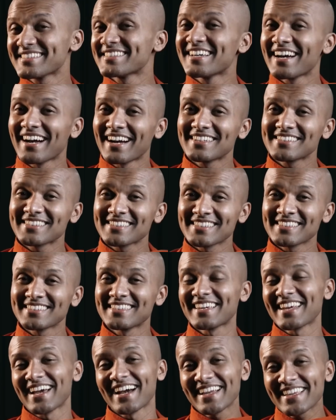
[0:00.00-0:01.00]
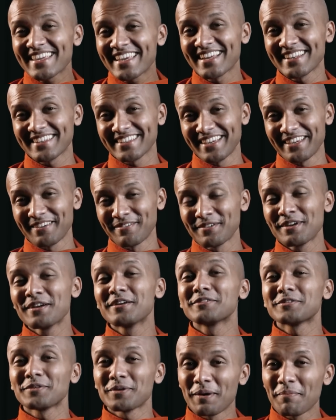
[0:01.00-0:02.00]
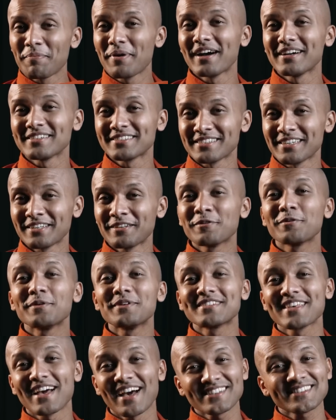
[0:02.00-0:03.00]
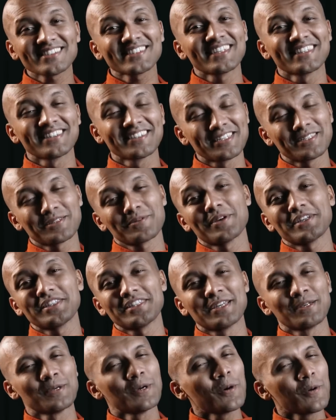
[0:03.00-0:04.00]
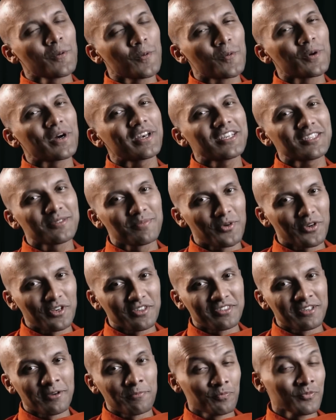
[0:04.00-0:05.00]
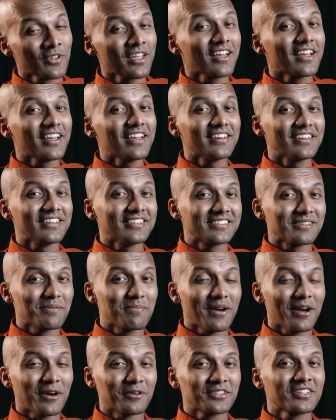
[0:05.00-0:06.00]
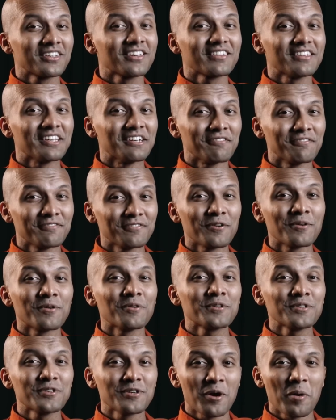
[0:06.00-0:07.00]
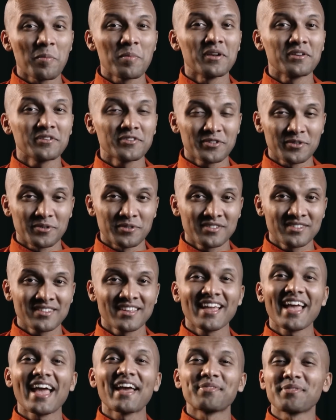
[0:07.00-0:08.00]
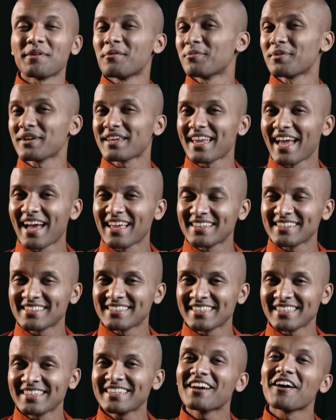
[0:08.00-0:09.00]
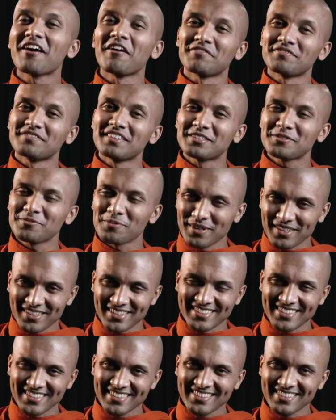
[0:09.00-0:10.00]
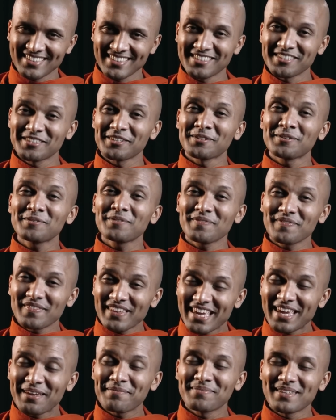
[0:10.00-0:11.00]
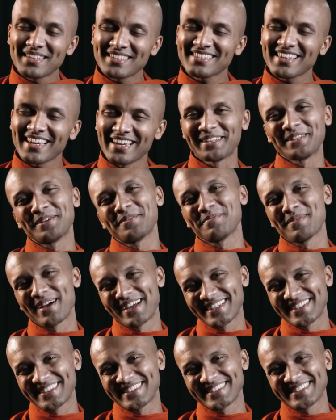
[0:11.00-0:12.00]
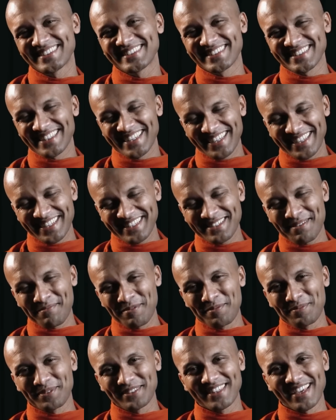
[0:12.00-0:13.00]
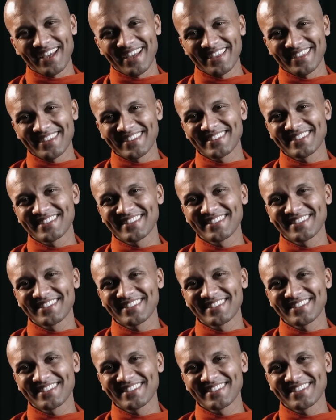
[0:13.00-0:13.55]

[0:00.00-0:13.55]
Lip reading: is the answer that I can give to a person who is asking this question, what is Buddhism? It is about the Four Noble Truths and the reality of this world. So keep this in your mind. Namo Buddhaya.